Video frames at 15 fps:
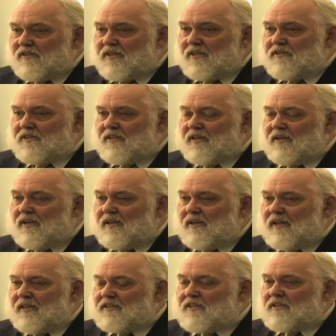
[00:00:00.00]
Do
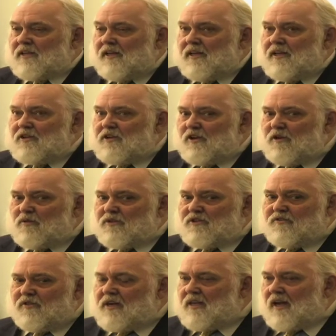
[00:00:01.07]
you know what's
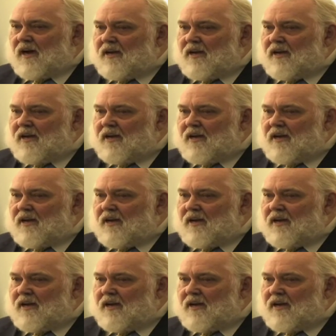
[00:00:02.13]
funny?